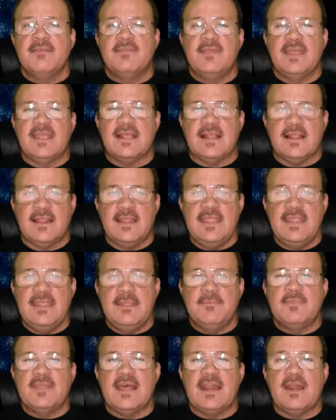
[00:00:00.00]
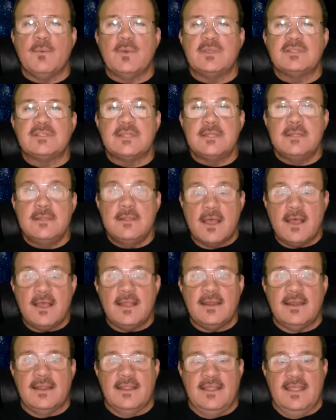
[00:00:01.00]
They claimed that it was
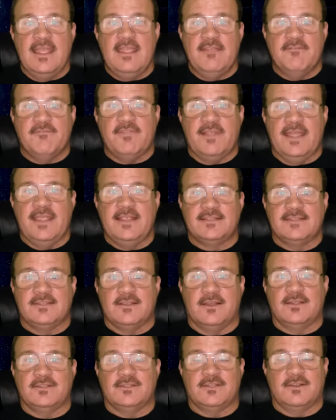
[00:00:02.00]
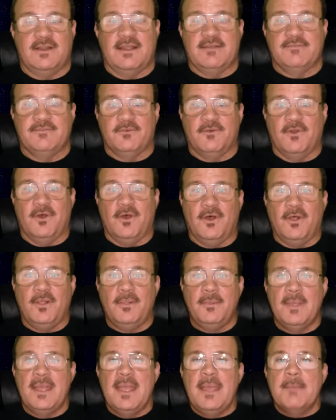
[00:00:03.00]
not a flying saucer after
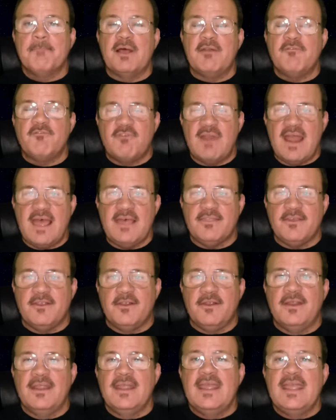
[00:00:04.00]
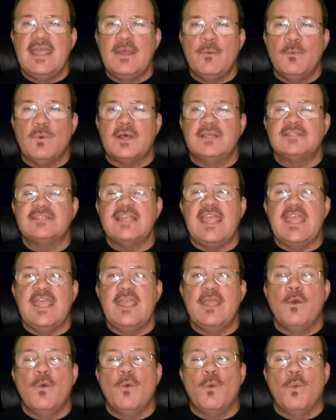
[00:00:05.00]
all, but rather it was
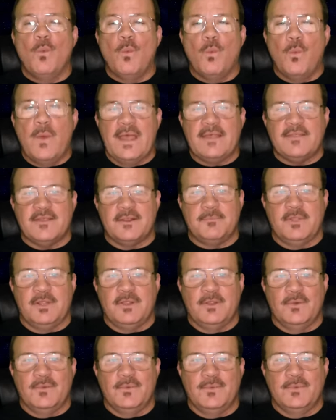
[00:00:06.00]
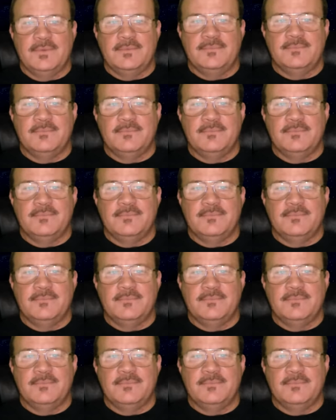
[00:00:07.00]
a weather balloon.